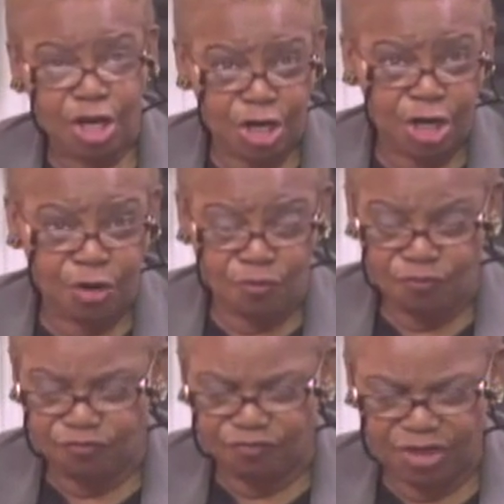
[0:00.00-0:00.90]
No
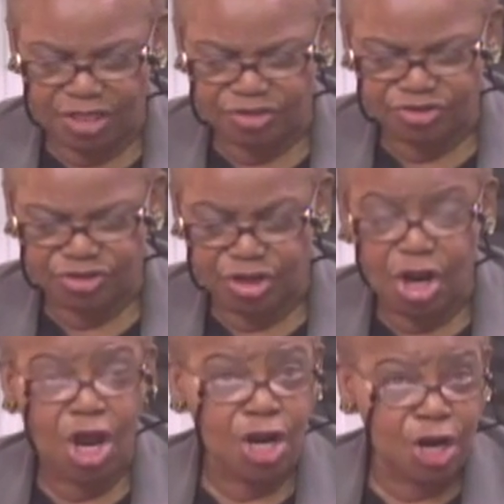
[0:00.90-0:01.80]
fish.
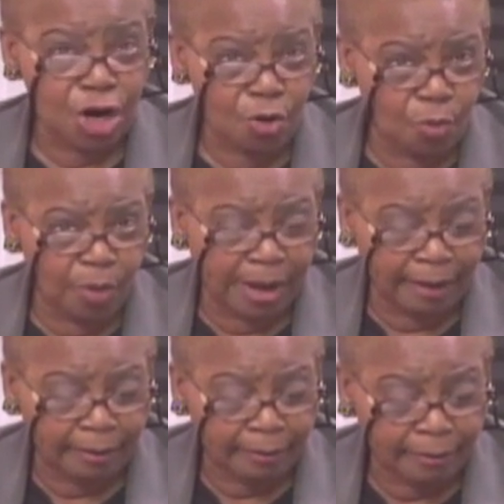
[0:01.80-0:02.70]

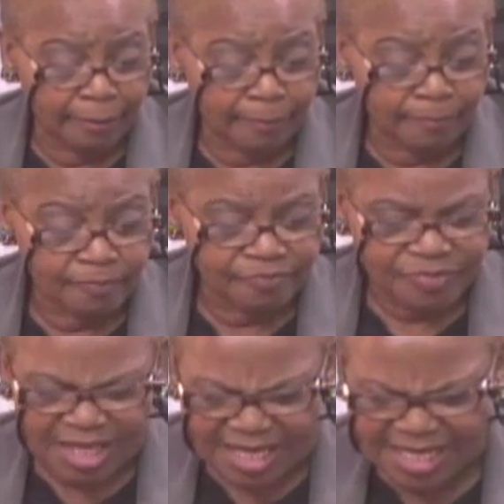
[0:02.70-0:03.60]
Nowhere.
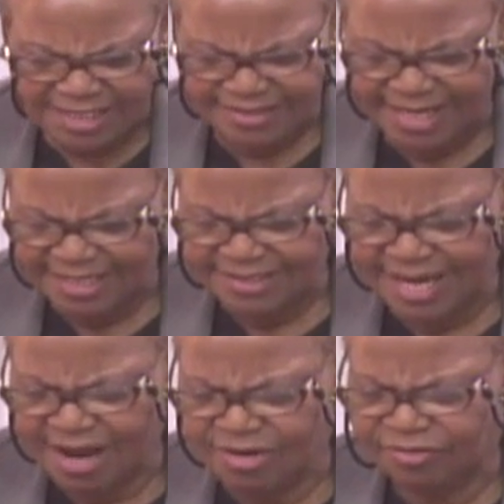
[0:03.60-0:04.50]
He sat
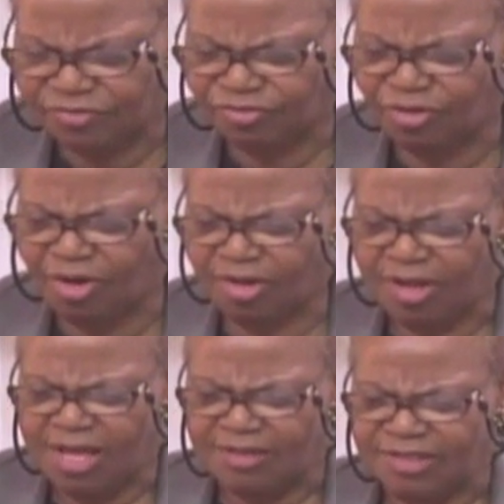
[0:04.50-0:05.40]
down and thought
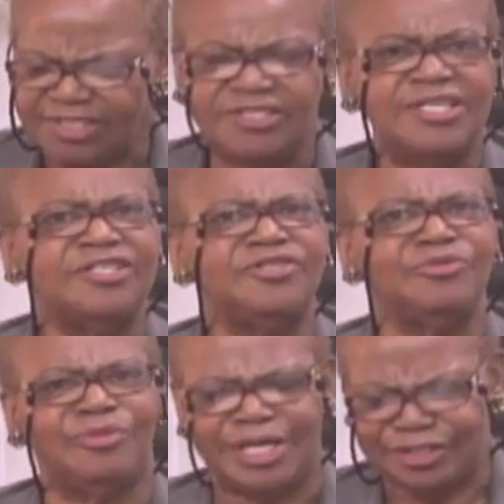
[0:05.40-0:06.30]
the
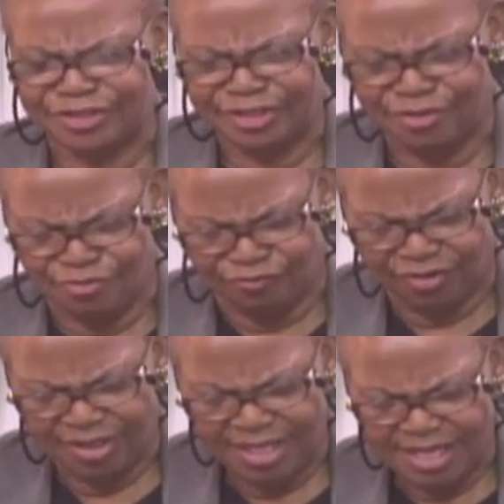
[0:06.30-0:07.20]
situation over.
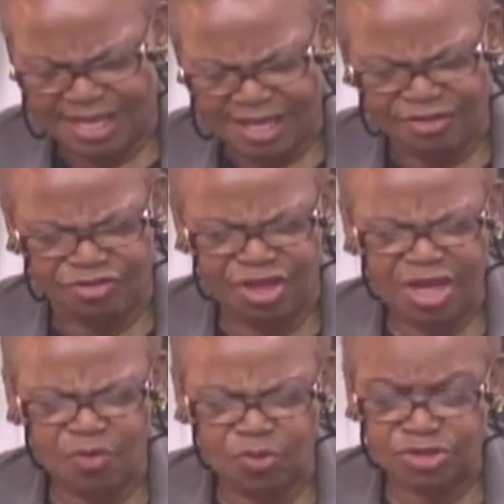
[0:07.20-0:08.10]

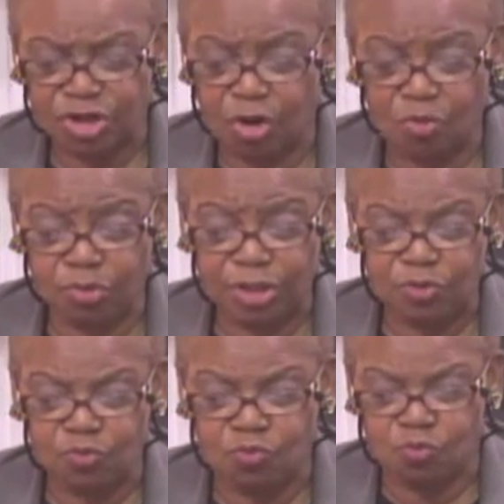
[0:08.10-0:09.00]
There was only
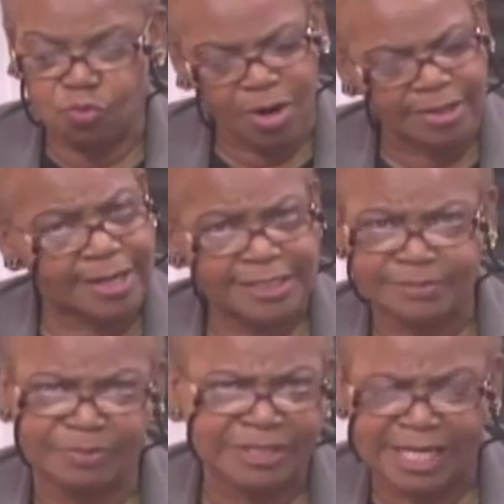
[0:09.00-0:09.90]
one
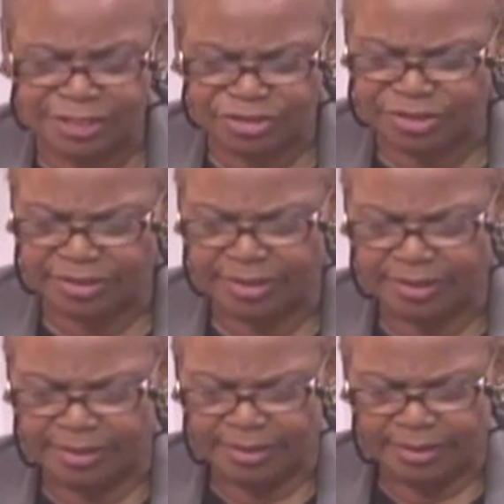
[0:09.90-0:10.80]
explanation.
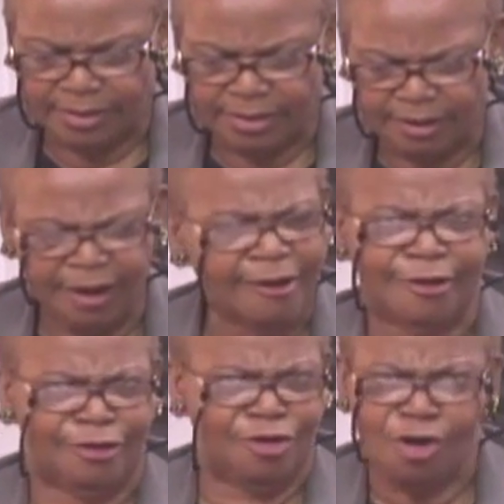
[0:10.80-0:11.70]
Of
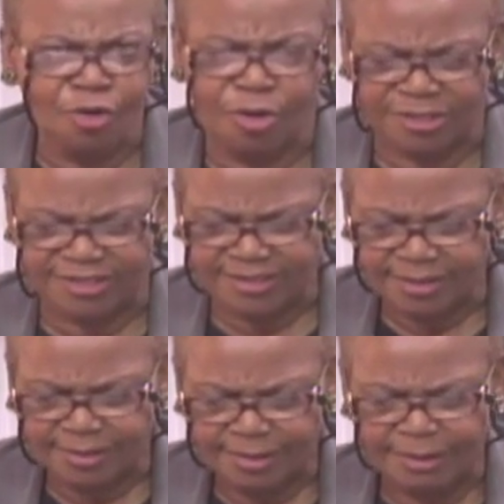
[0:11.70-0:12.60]
course,
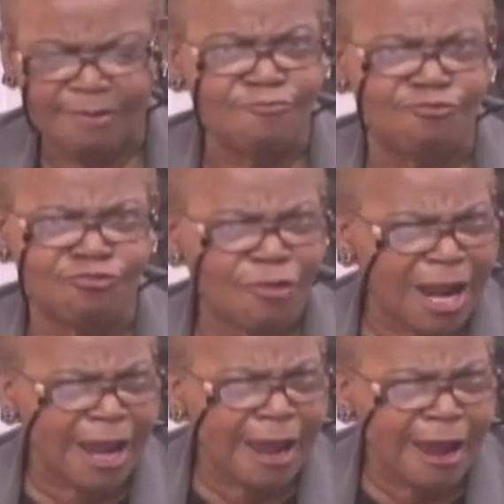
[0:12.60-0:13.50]

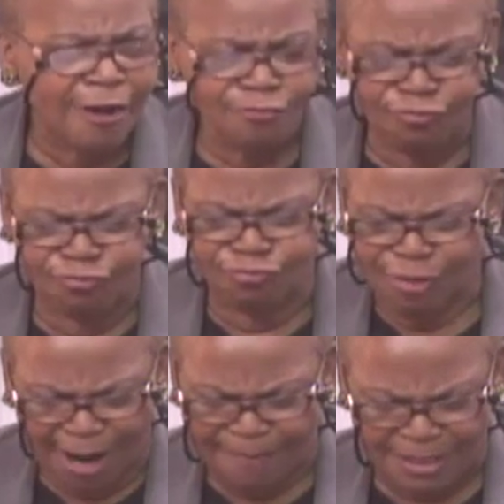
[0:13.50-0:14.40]
Br'er
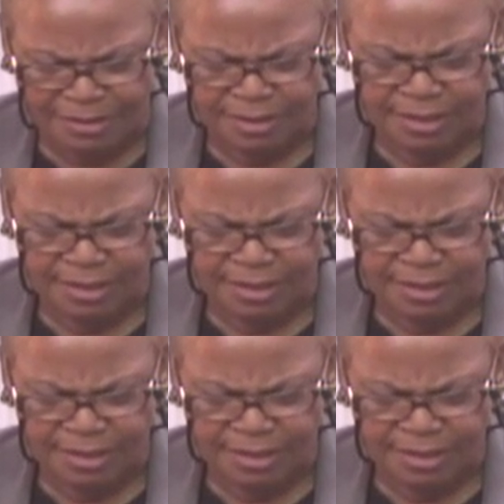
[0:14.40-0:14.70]
Rabbit.